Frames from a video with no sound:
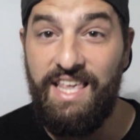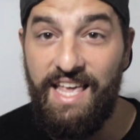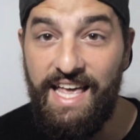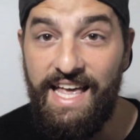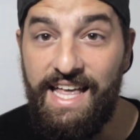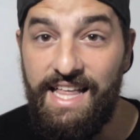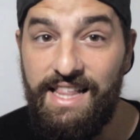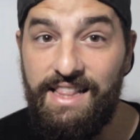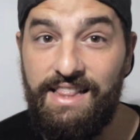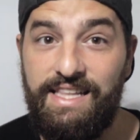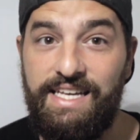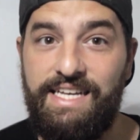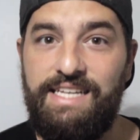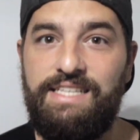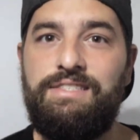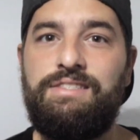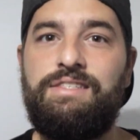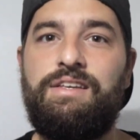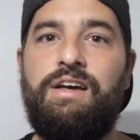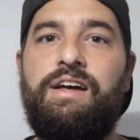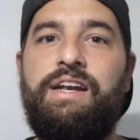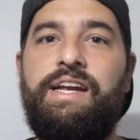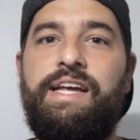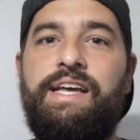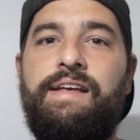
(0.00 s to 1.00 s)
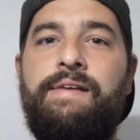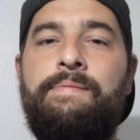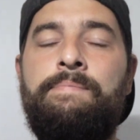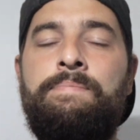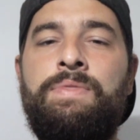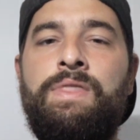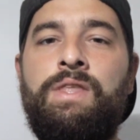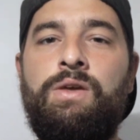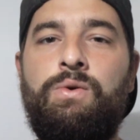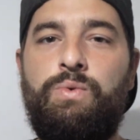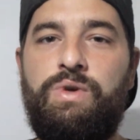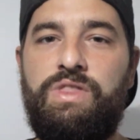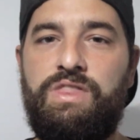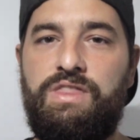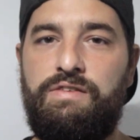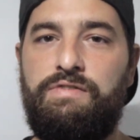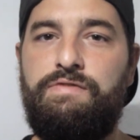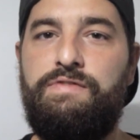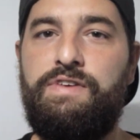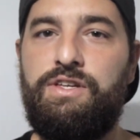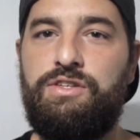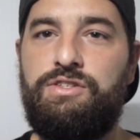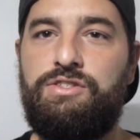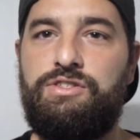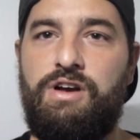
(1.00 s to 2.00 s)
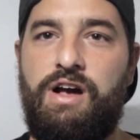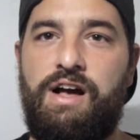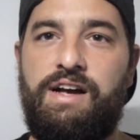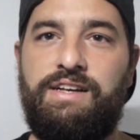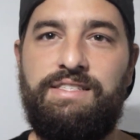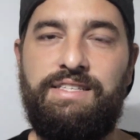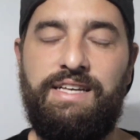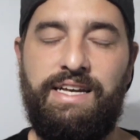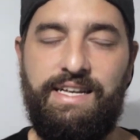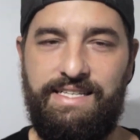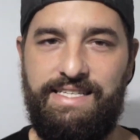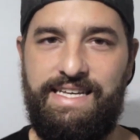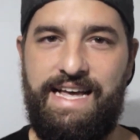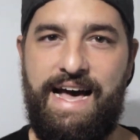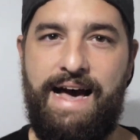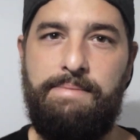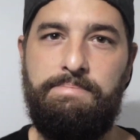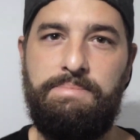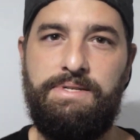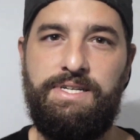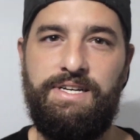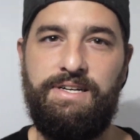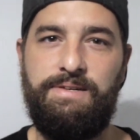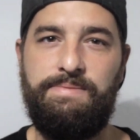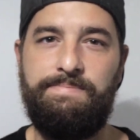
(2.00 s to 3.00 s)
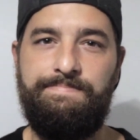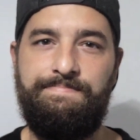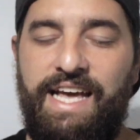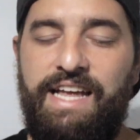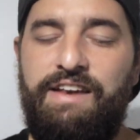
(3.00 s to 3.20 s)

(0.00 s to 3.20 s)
kit lens on it with the Viltrox adapter.